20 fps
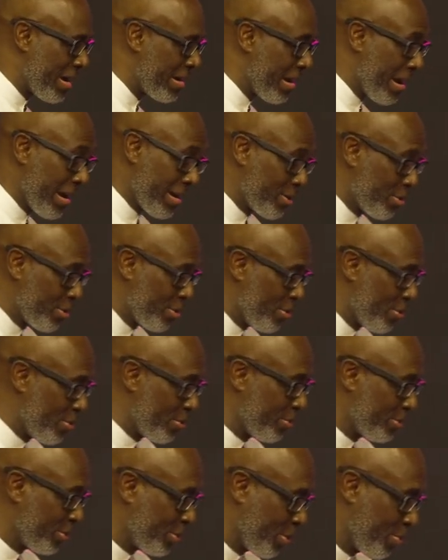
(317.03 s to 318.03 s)
I, I don't
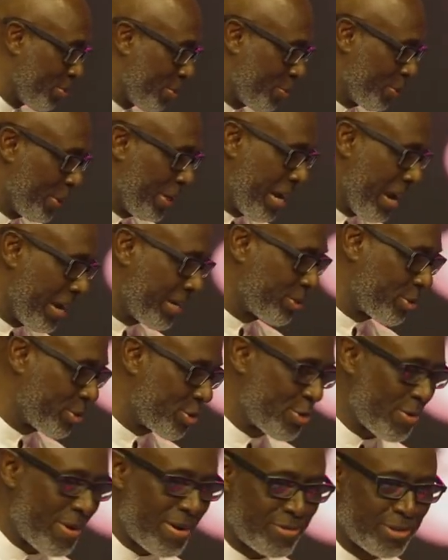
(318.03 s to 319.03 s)
know. Some people like
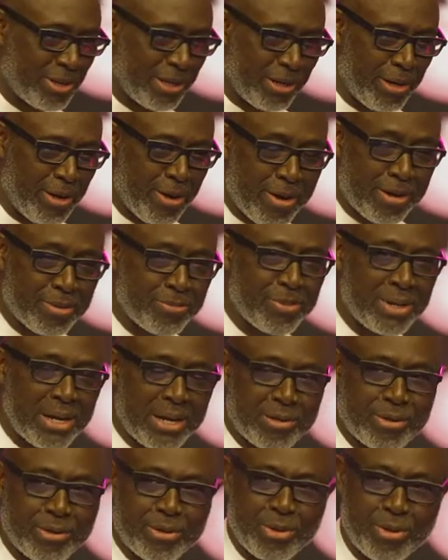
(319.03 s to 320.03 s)
to travel a lot,
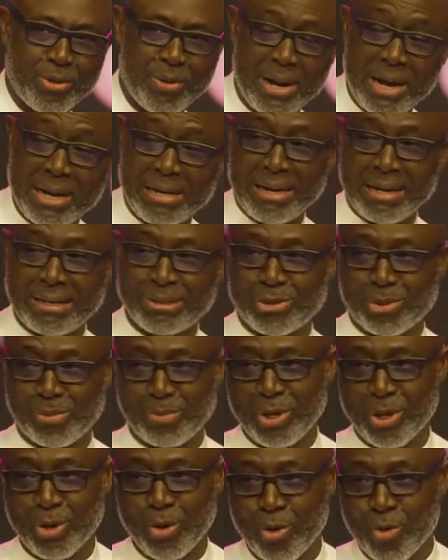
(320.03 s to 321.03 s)
but I don't know. I like to
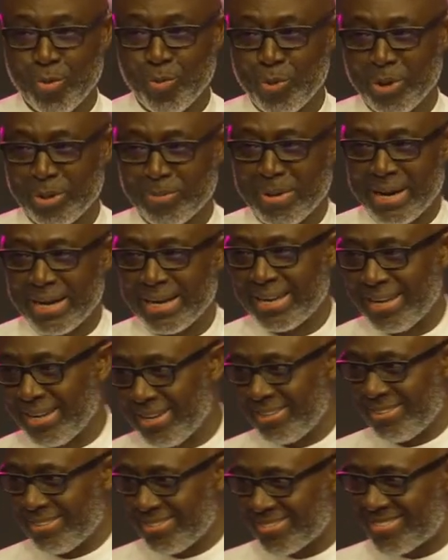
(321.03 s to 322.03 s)
be home with my
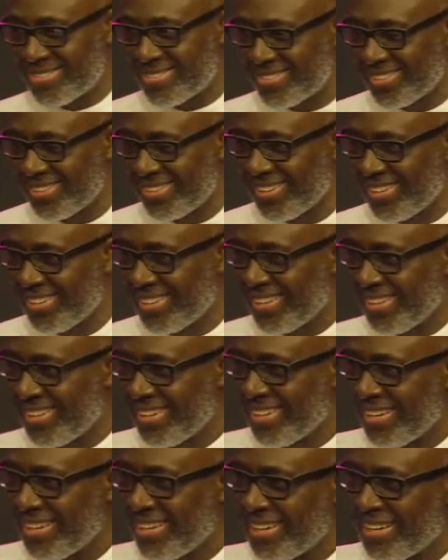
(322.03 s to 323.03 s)
girls.
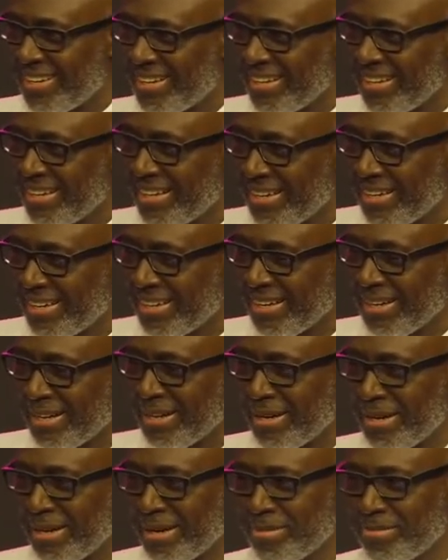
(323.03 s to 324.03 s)

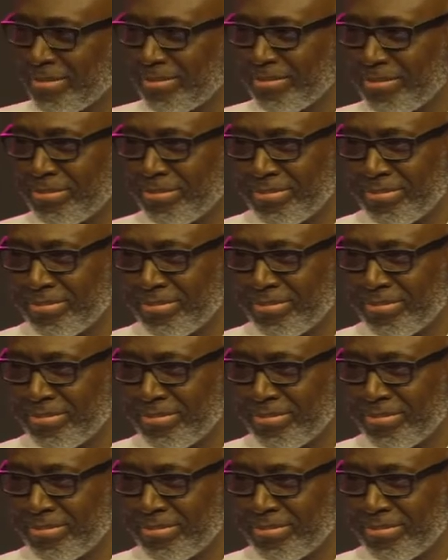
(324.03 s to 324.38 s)
Um,